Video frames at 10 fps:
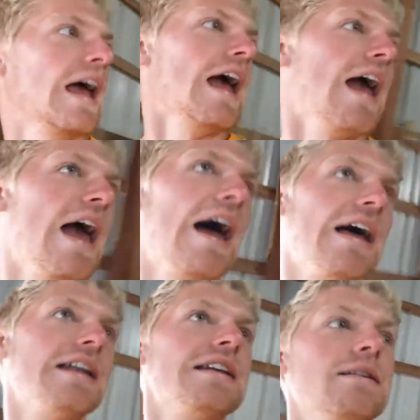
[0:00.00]

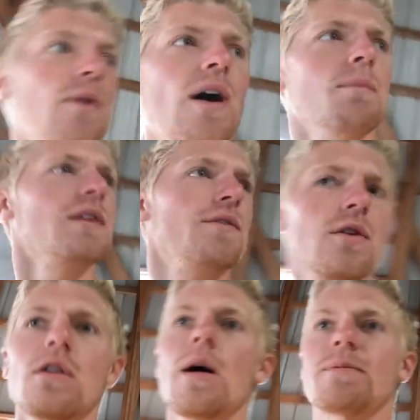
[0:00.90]
And well, I'm gonna give
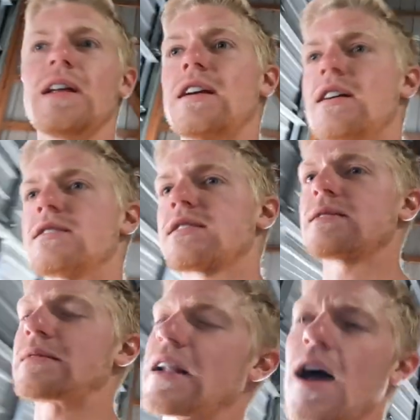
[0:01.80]
you a little update
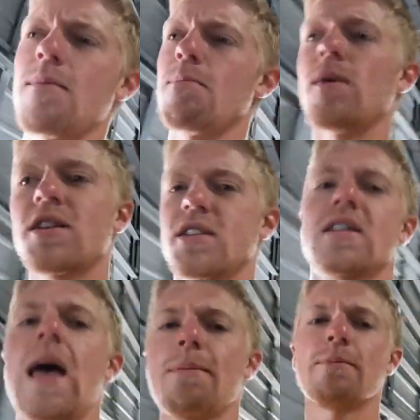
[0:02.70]
because not much
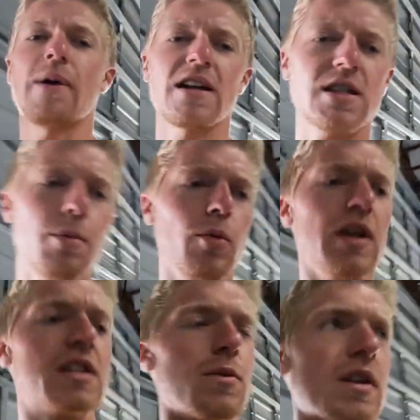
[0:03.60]
has happened in the past couple weeks.